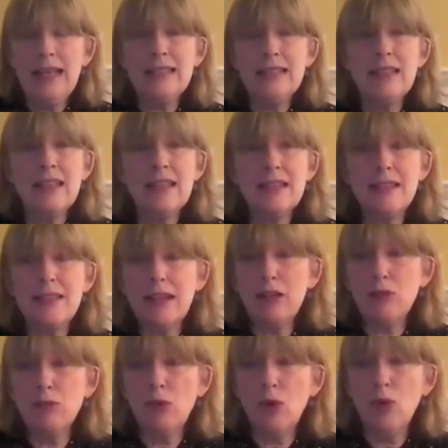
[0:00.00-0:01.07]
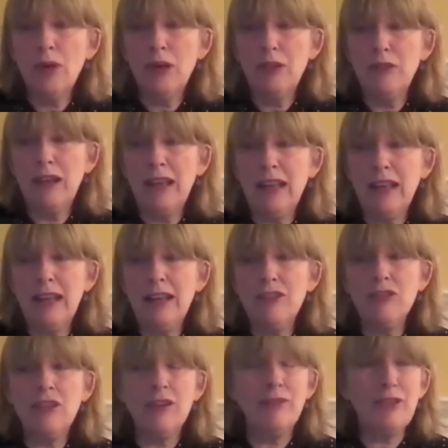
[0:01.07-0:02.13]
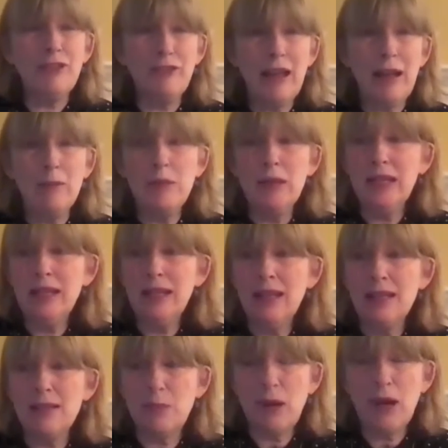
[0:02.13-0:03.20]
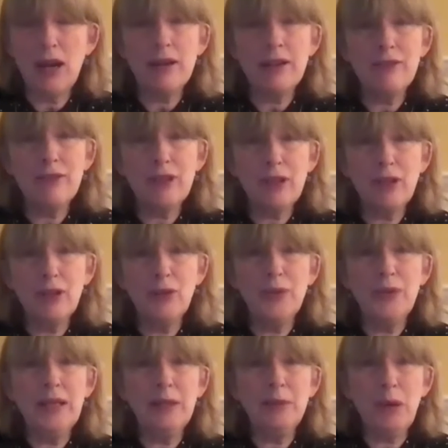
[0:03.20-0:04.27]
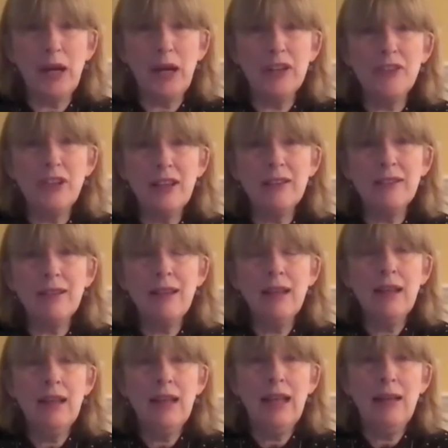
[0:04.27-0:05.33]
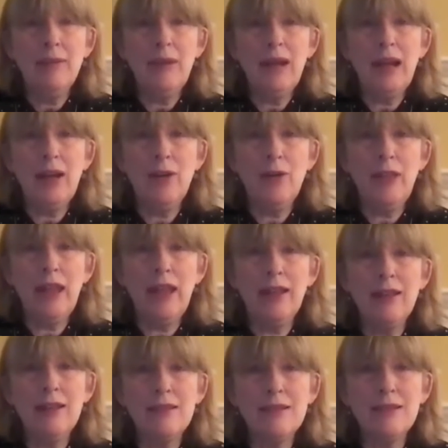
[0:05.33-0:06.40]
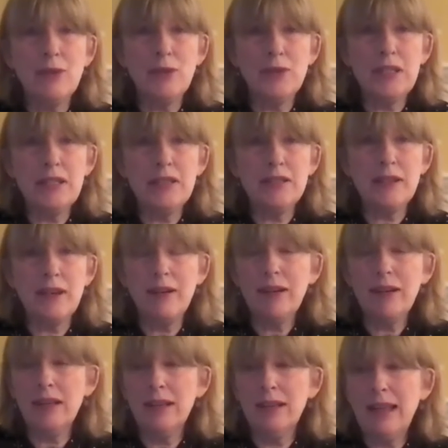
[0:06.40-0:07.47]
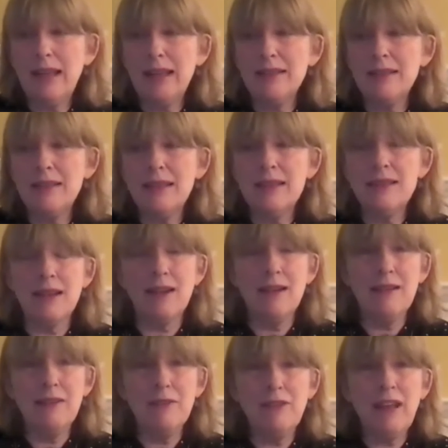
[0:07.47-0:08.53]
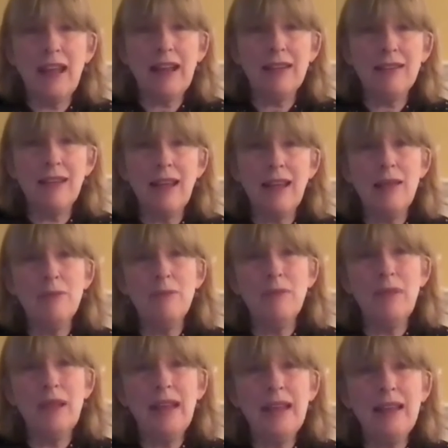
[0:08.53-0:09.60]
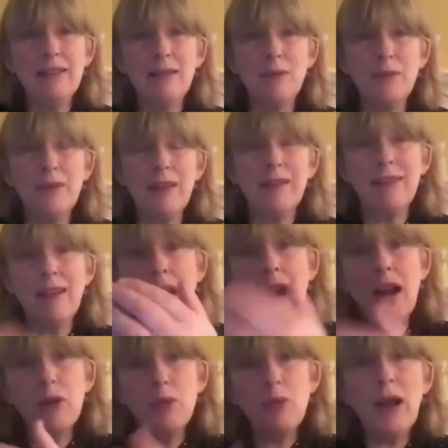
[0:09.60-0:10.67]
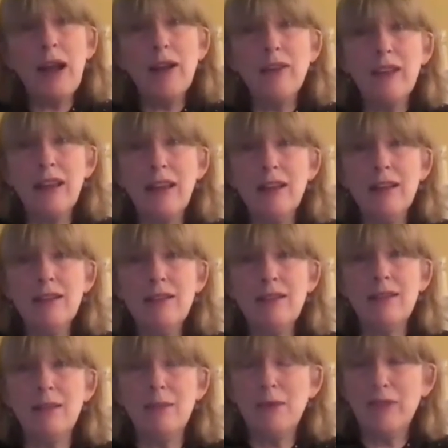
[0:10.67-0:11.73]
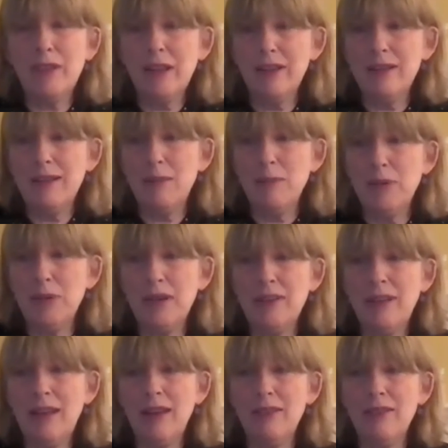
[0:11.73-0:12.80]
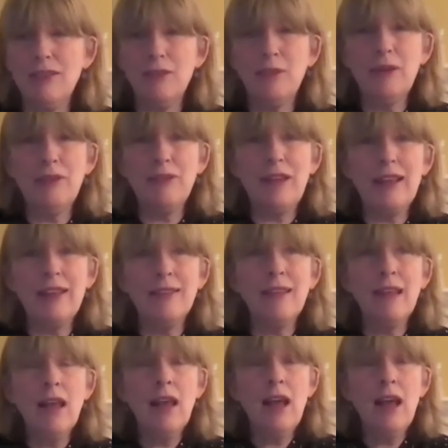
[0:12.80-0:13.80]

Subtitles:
is the distinct role and regulation of the family as part of the colonial project, and how those historical legacies are in fact, in some sense, hardwired in to some of the contemporary challenges we face